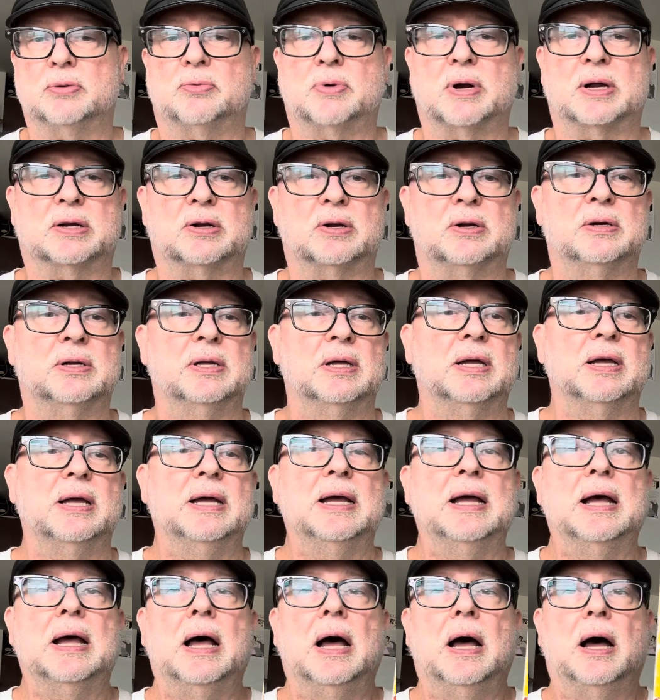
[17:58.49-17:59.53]
record.
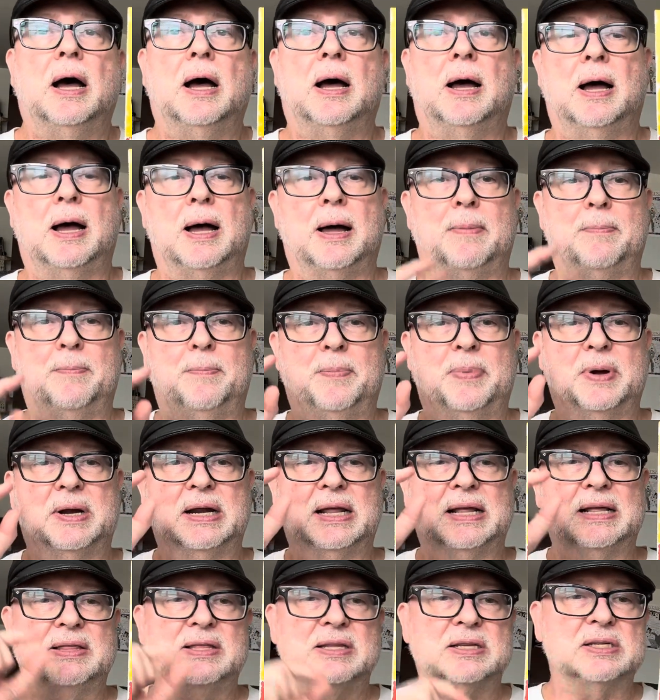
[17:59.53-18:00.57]
But
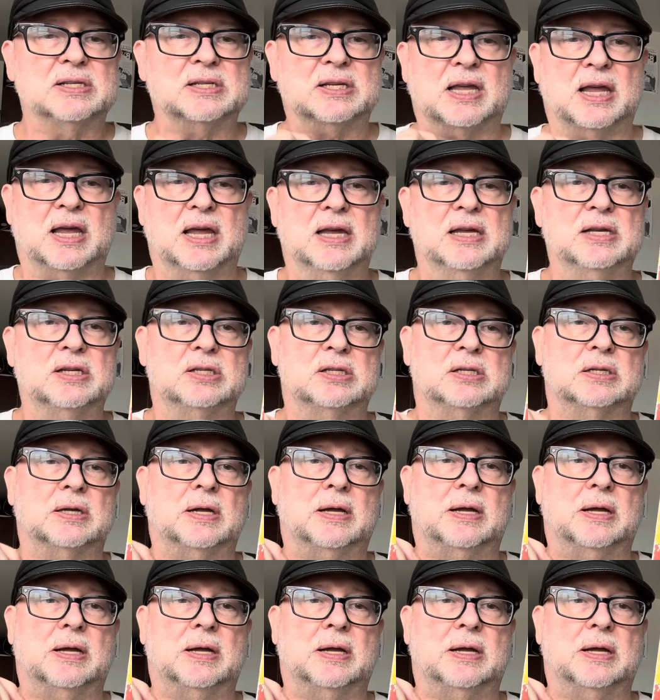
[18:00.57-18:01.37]
in this case,